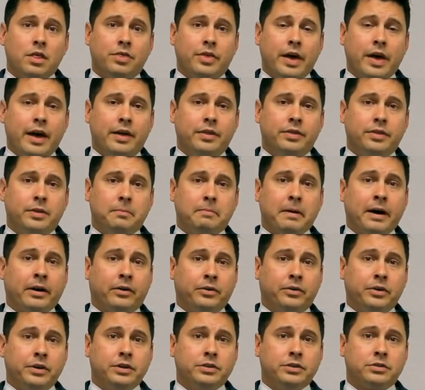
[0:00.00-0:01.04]
then the
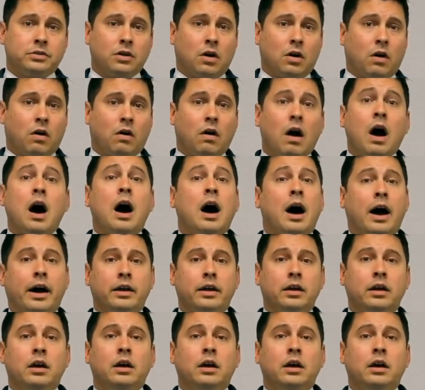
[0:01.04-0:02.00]
penalties are high.